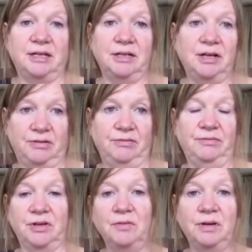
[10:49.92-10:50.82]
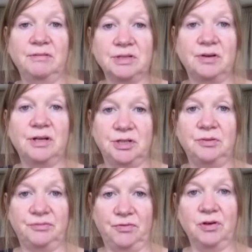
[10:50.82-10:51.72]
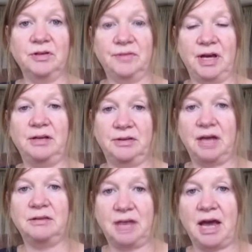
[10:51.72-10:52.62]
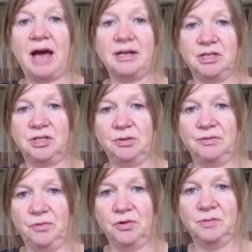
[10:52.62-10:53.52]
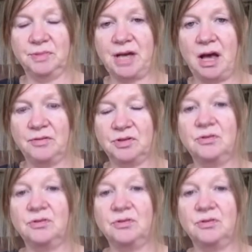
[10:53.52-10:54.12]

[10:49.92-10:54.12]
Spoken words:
that nobody was going to do it for them. They had to do it for themselves.